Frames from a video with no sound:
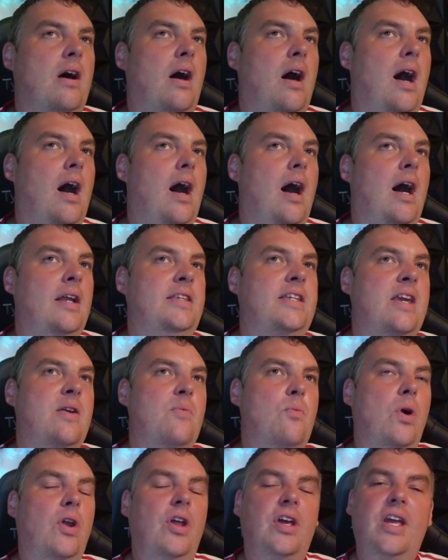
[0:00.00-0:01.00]
I didn't
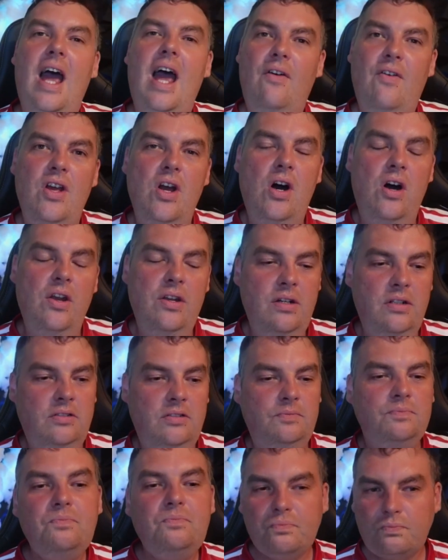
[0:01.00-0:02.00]
want to carry on.
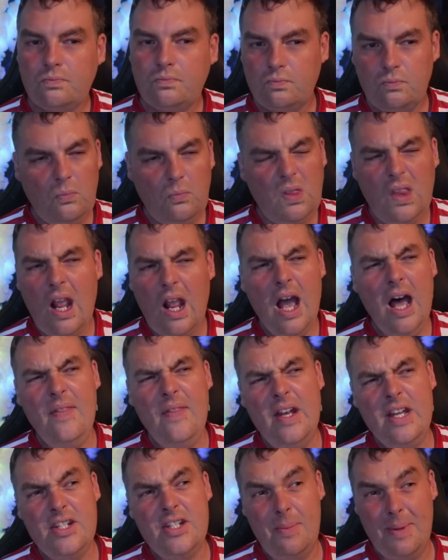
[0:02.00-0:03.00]
And then
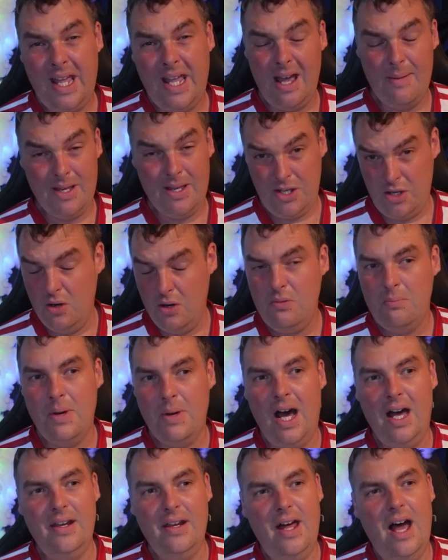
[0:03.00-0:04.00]
as I became a young
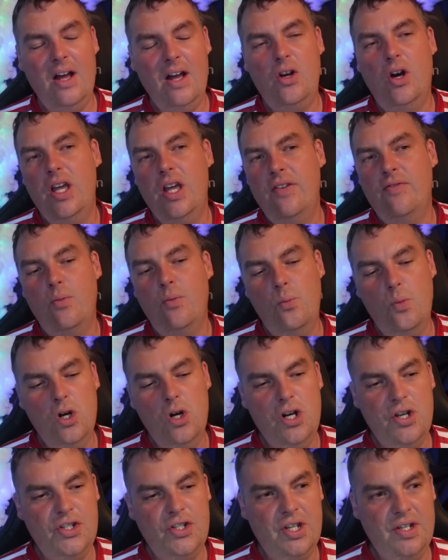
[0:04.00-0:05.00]
man, I got even
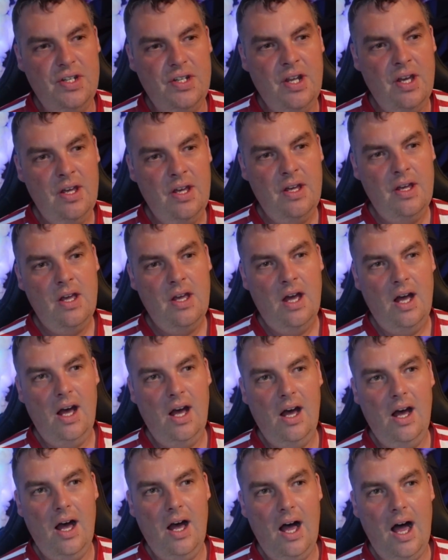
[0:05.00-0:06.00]
worse. And
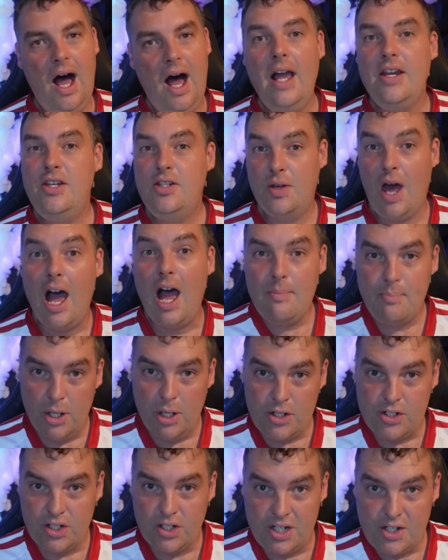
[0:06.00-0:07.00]
I
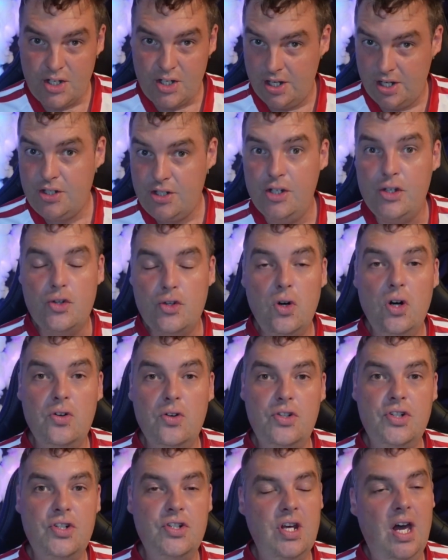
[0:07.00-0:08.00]
personally turned to
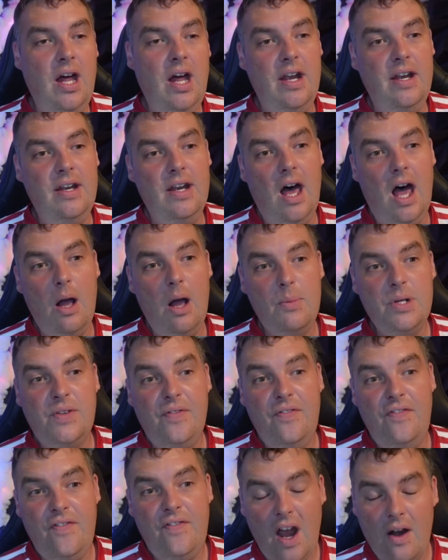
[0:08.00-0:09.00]
drugs. And I was
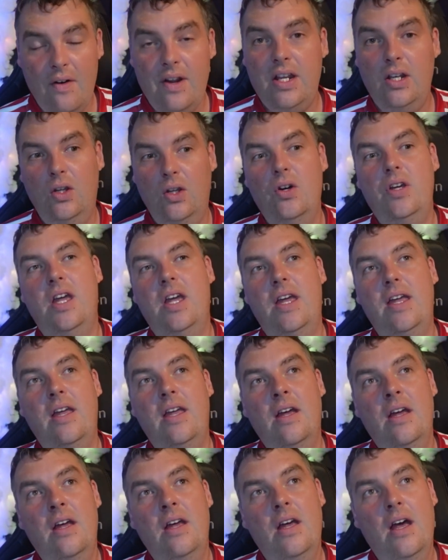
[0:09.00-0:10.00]
very lucky.
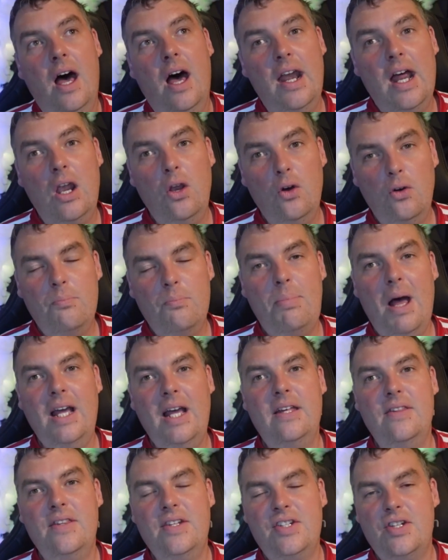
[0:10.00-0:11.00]
And I look back
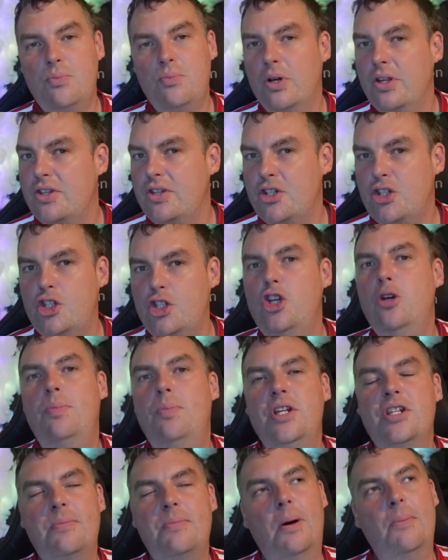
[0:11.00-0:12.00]
at this as one of the
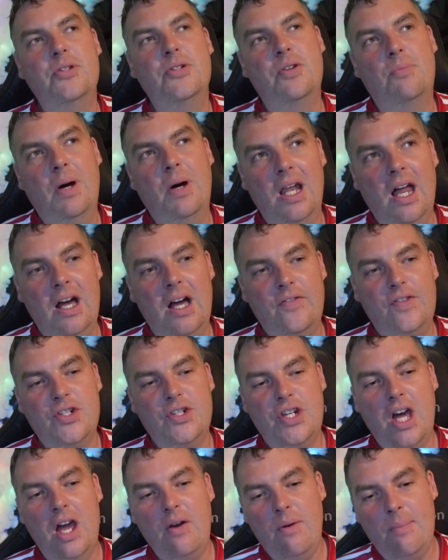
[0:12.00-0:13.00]
stupidest moments of my life, because
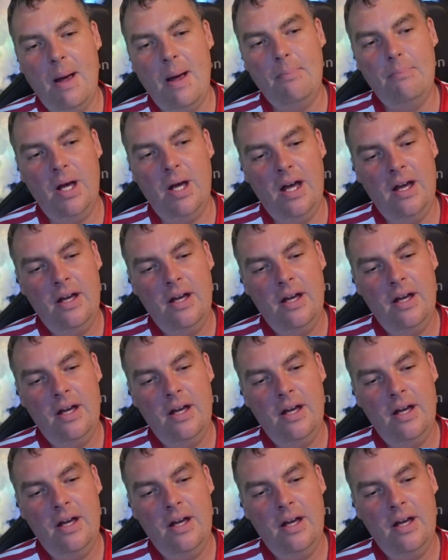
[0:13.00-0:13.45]
I remember